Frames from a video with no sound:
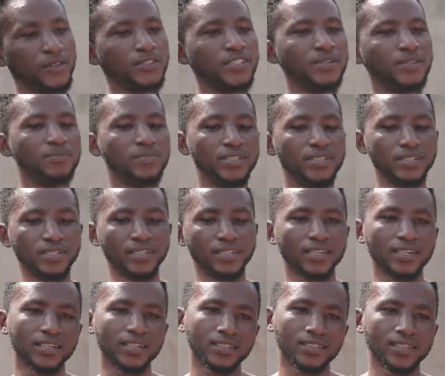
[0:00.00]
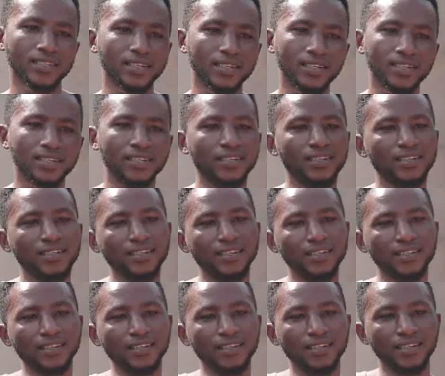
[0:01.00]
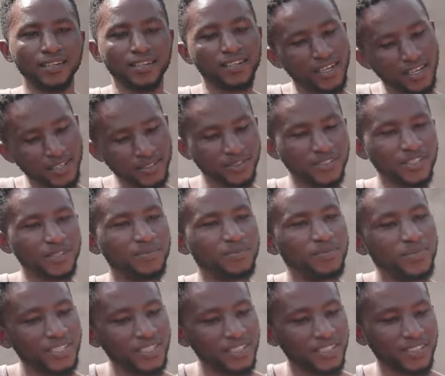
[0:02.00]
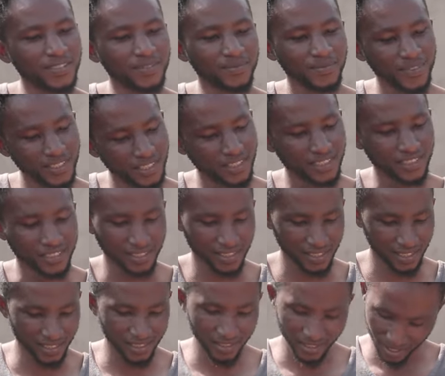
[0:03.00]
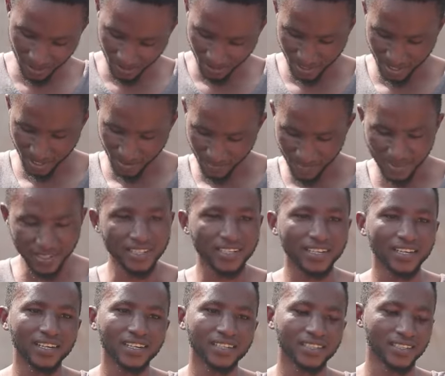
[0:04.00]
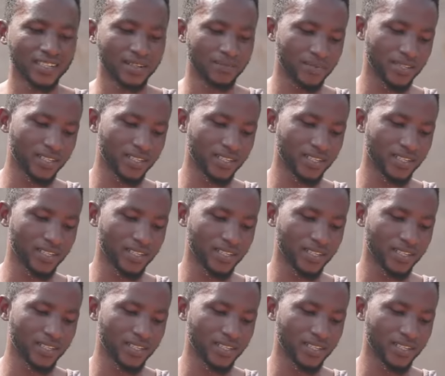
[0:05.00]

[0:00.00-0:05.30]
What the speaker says: you the be now? Eh? How is the be? Please, reason with me now. I